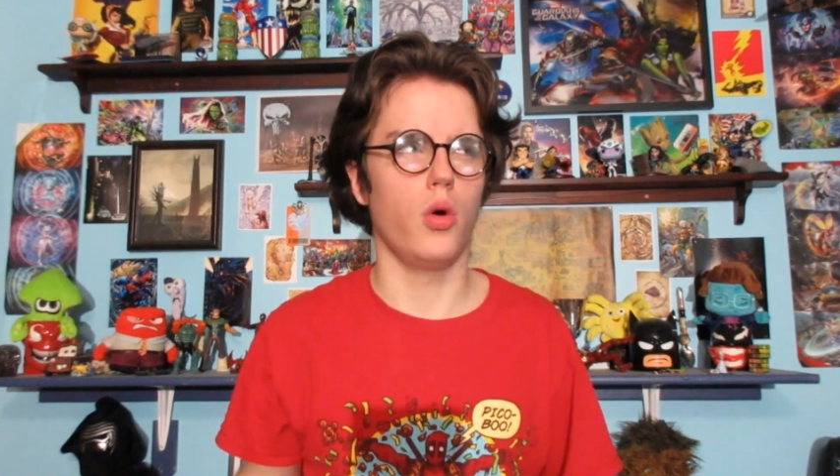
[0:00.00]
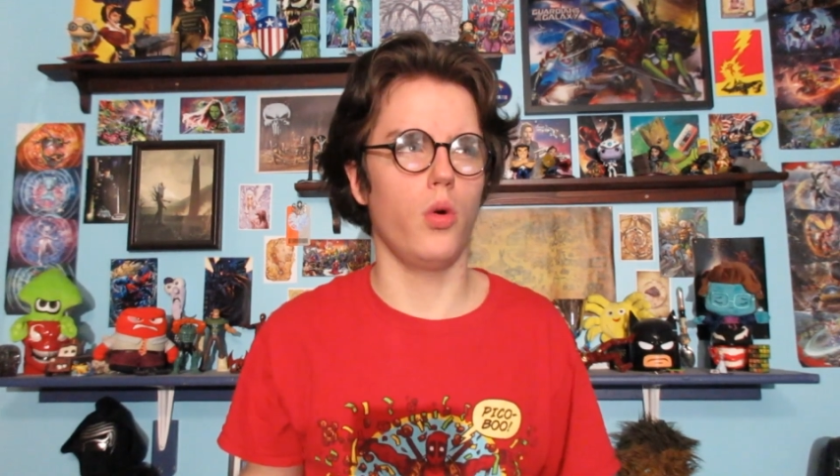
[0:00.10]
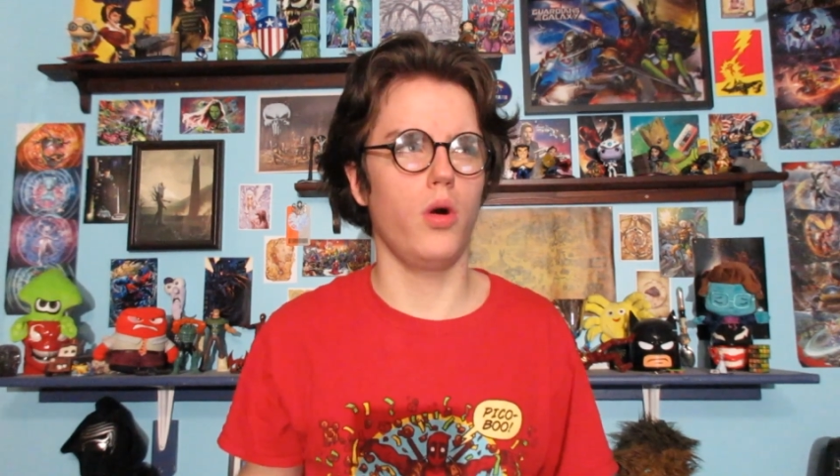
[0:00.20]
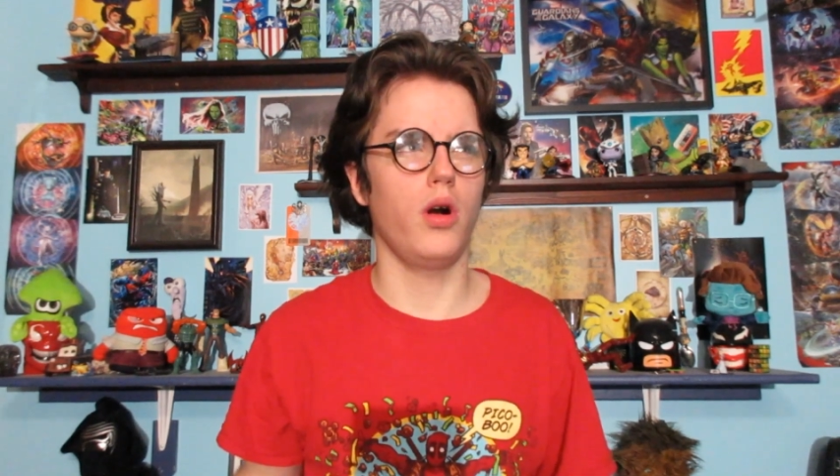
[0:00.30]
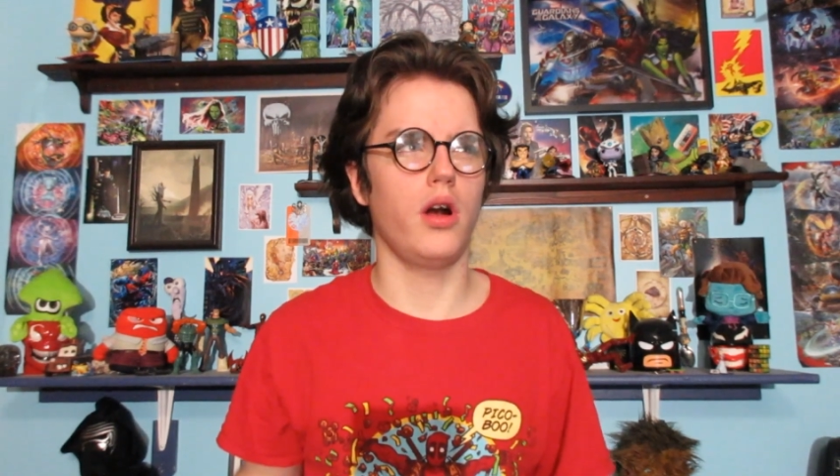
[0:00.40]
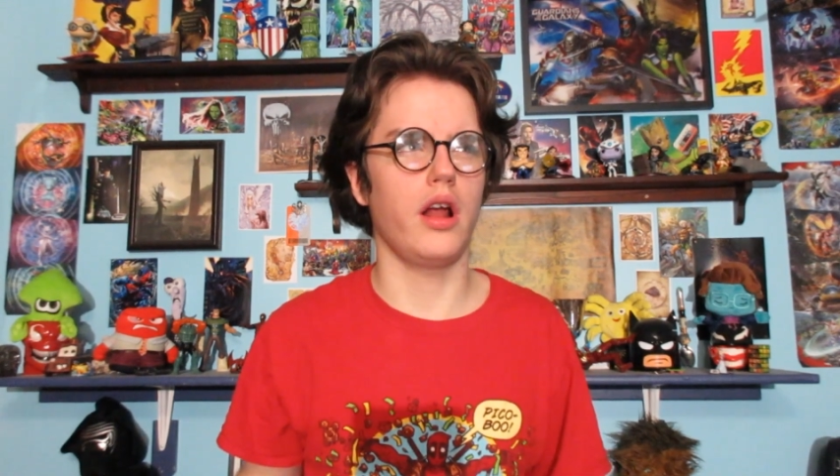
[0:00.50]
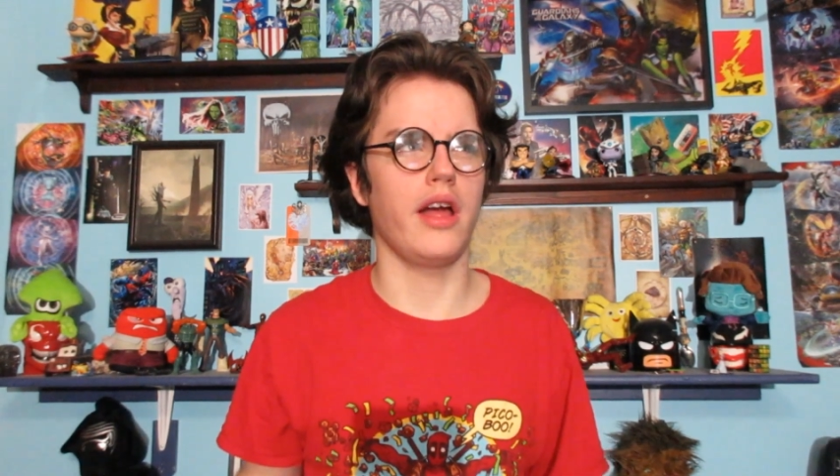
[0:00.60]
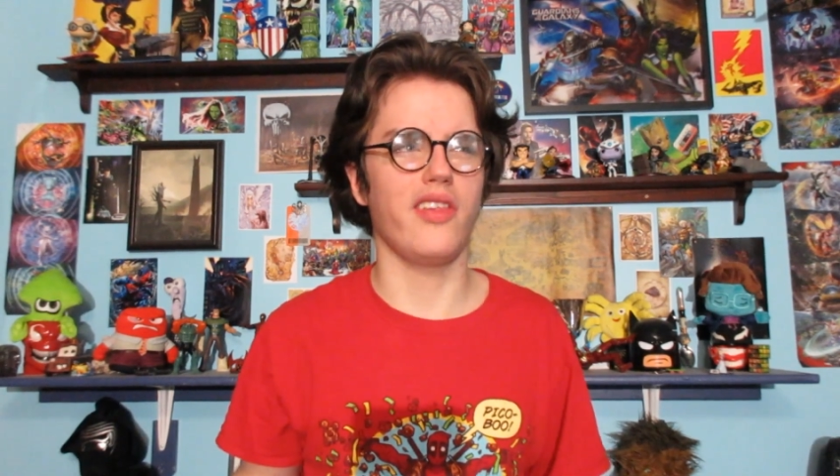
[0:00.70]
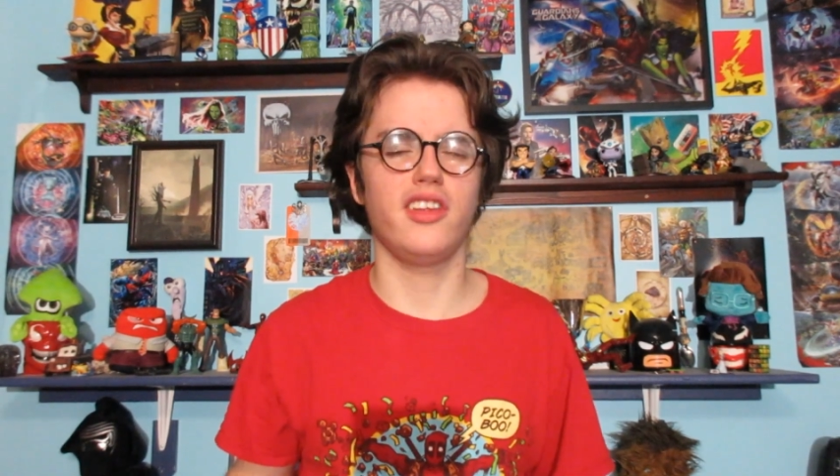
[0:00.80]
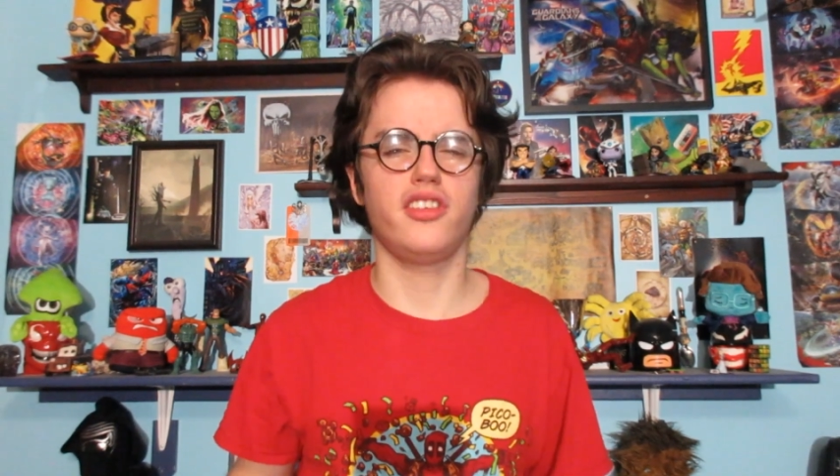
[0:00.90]
Or
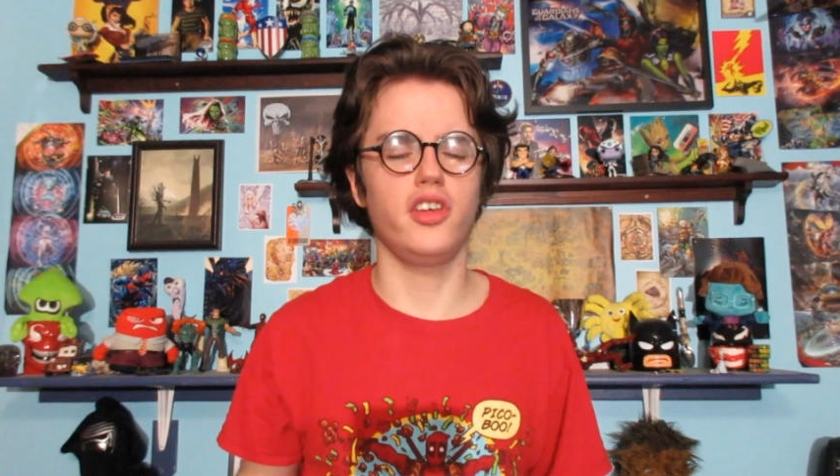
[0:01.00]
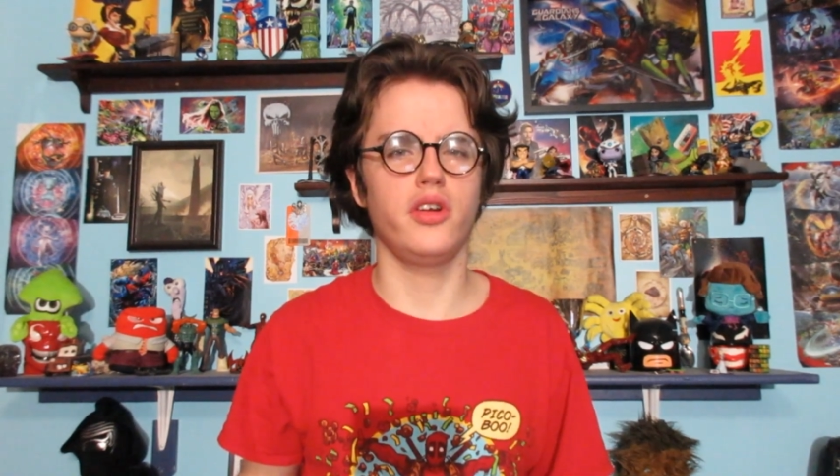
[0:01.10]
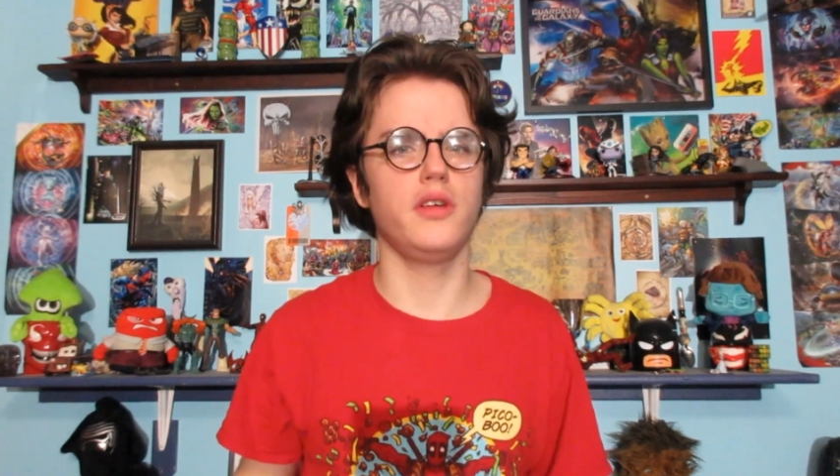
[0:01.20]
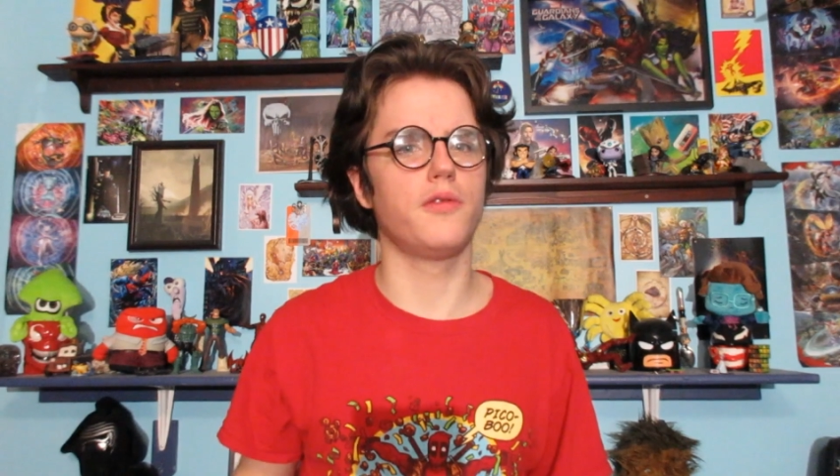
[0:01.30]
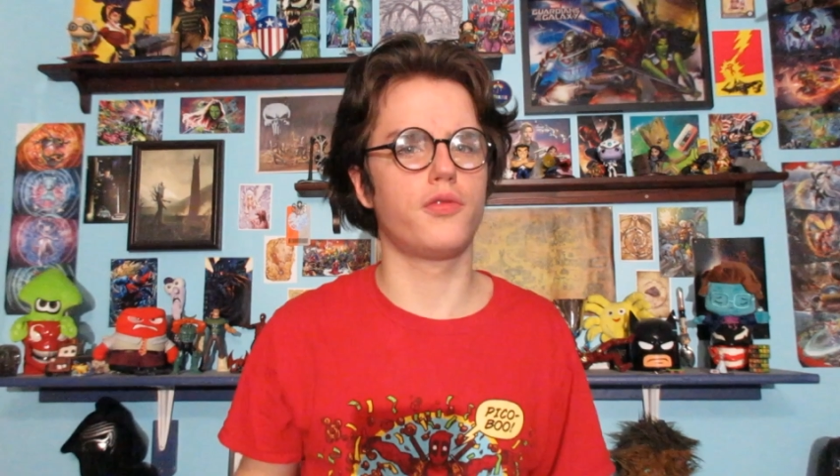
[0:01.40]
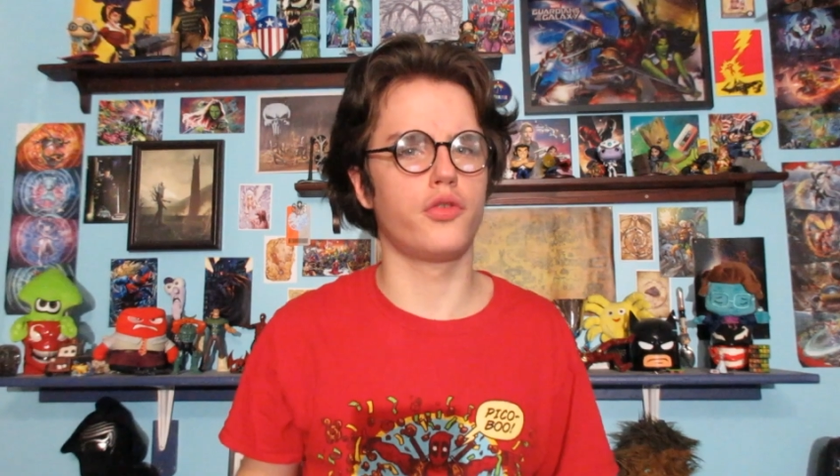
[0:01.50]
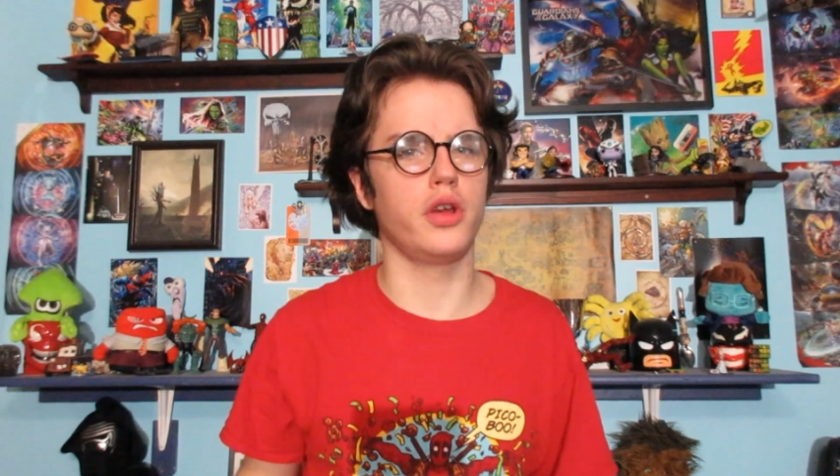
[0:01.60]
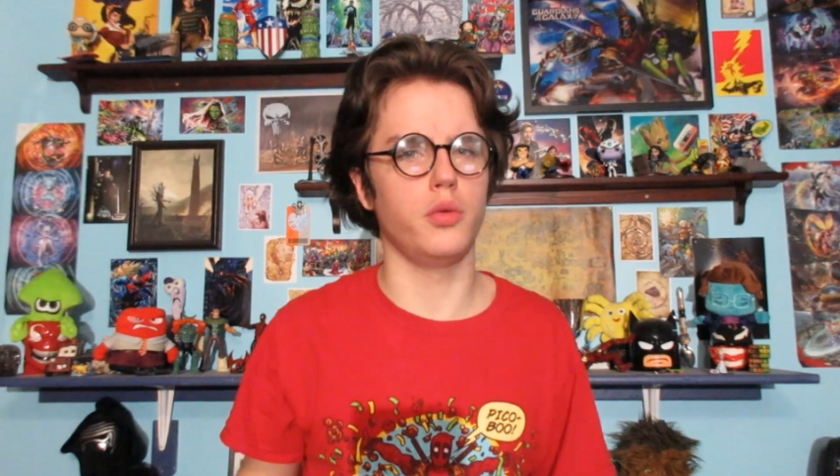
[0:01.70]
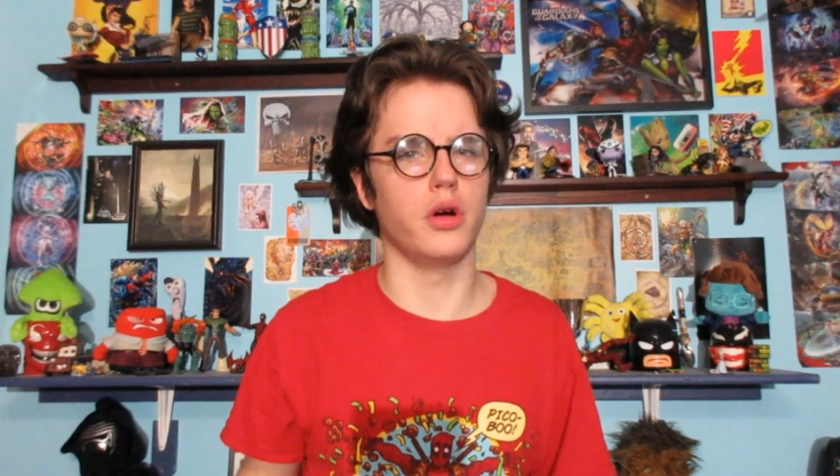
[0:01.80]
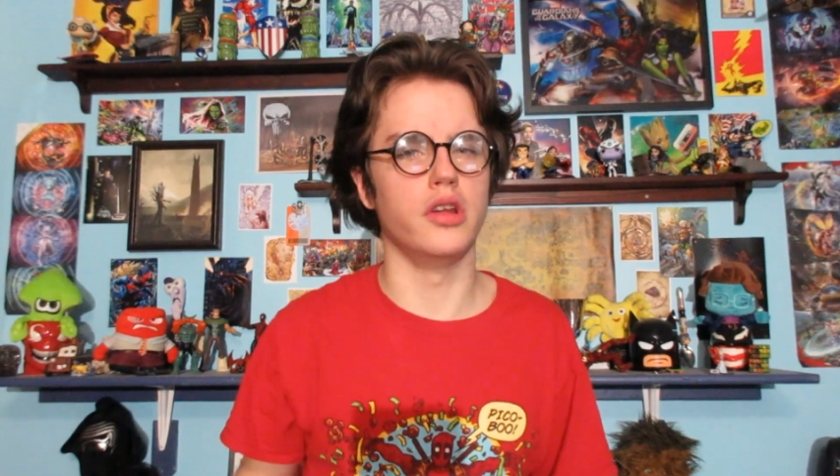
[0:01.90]
at least the only
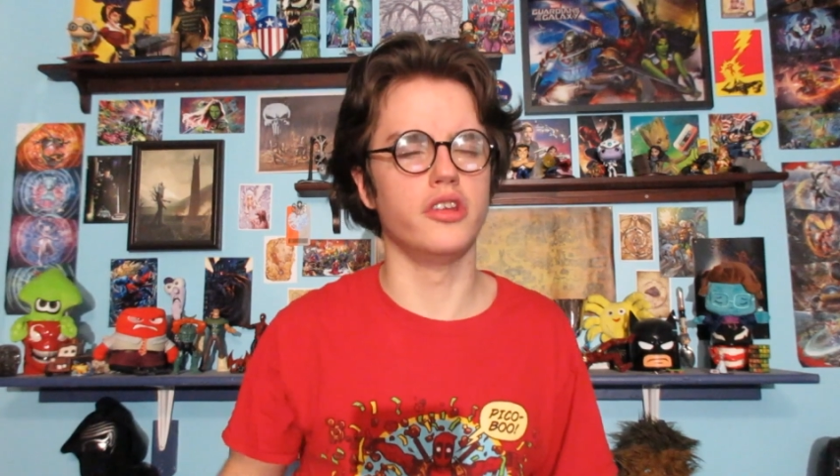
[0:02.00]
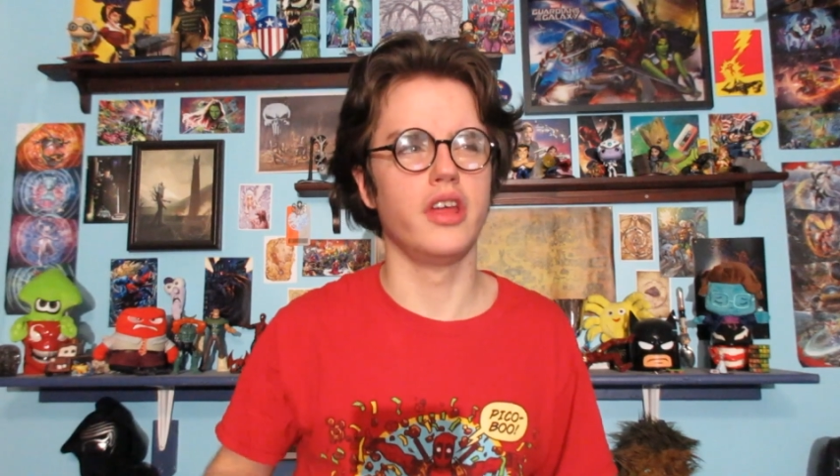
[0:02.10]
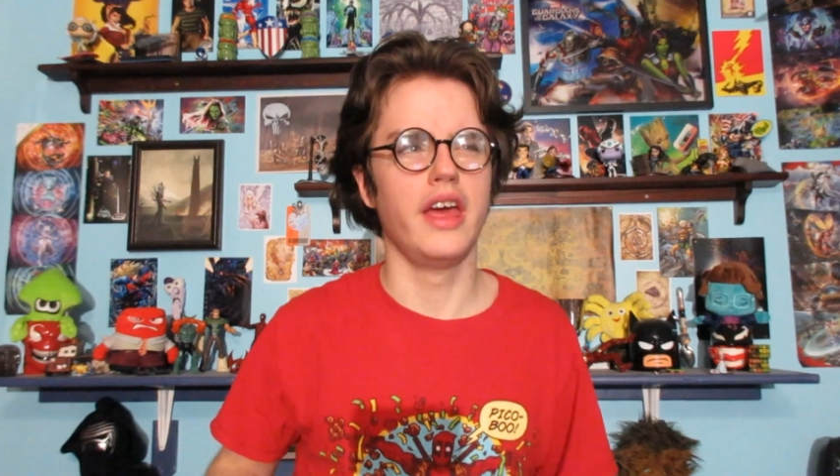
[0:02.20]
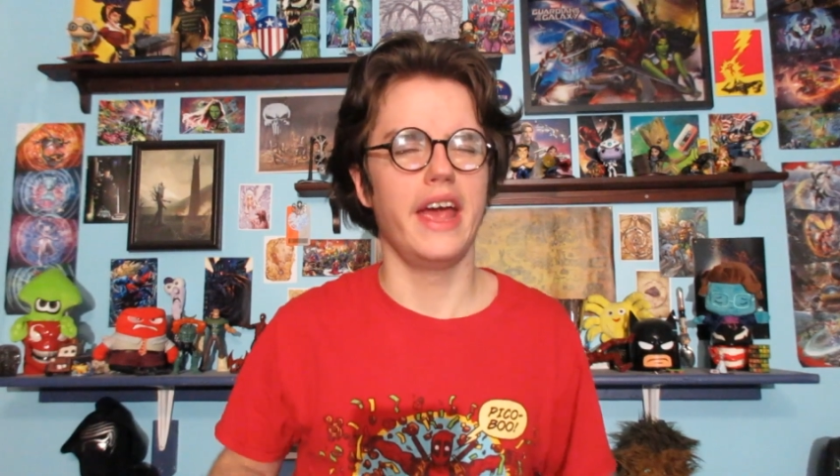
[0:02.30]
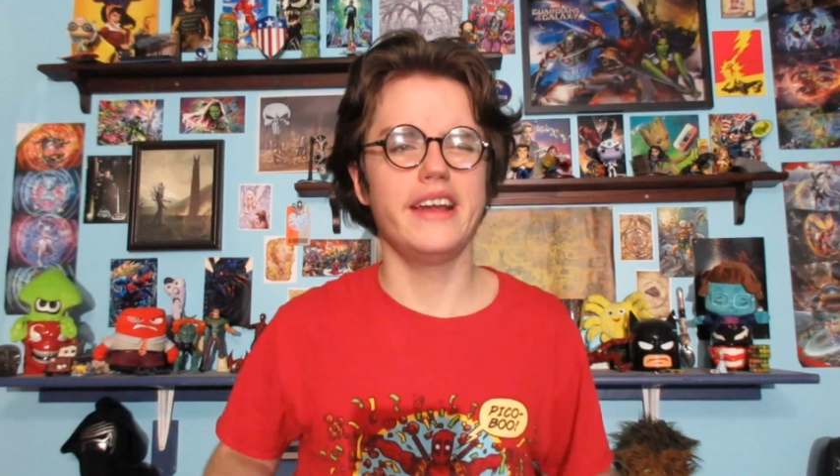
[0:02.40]
free ones.